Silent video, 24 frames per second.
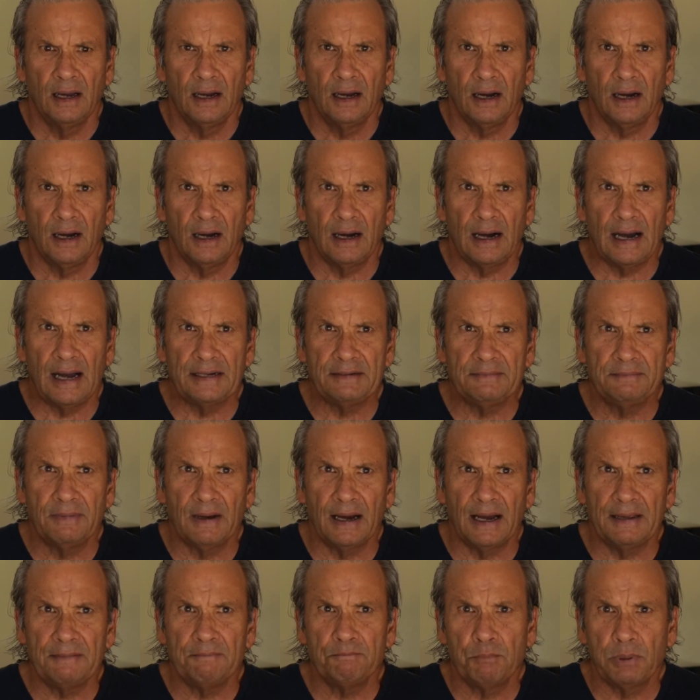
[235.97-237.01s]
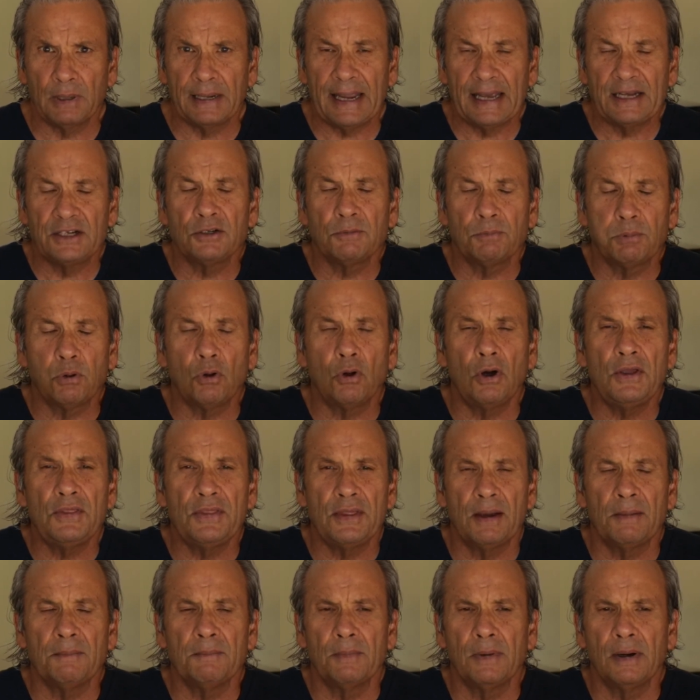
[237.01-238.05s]
I began to employ
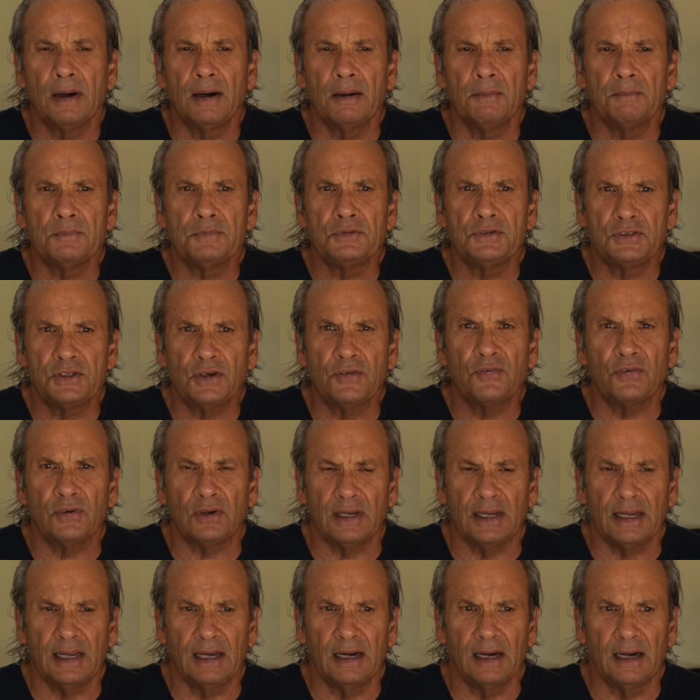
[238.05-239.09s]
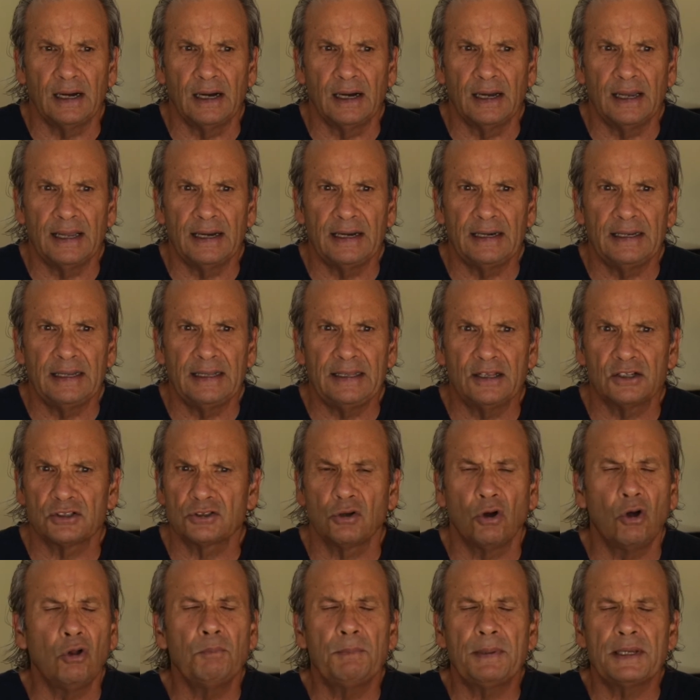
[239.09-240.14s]
them differently, and there's a
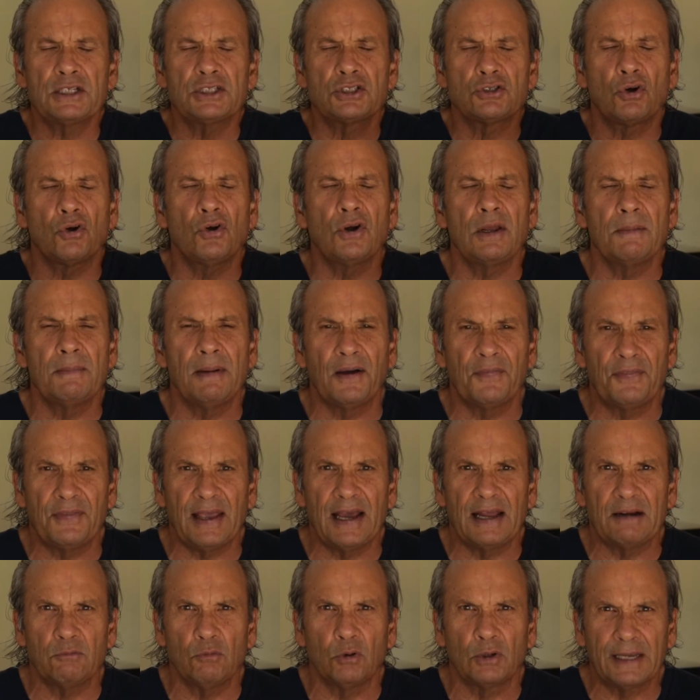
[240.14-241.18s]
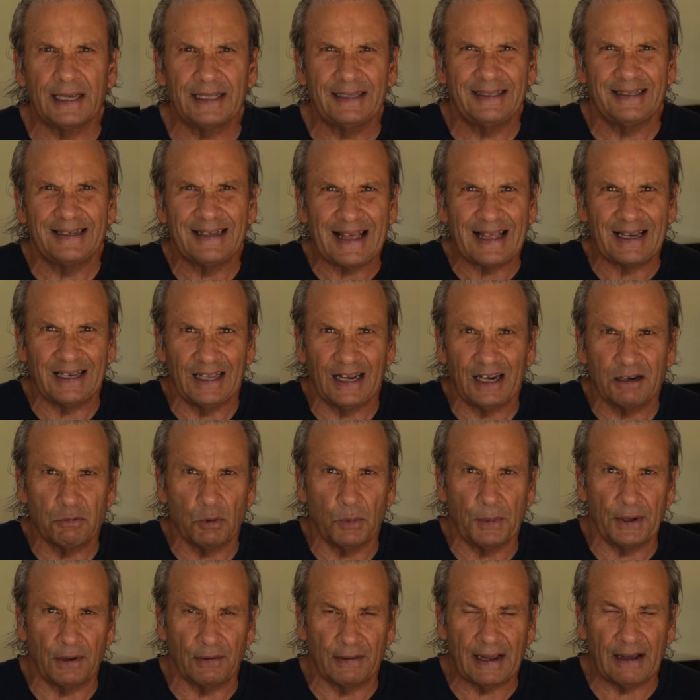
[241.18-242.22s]
whole big story about that. We'll get into that later, but
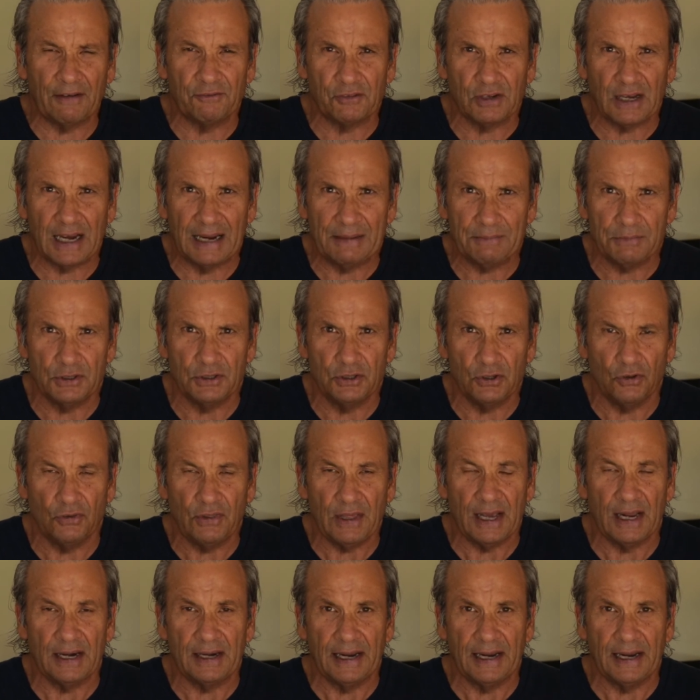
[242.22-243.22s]
we don't have time to do that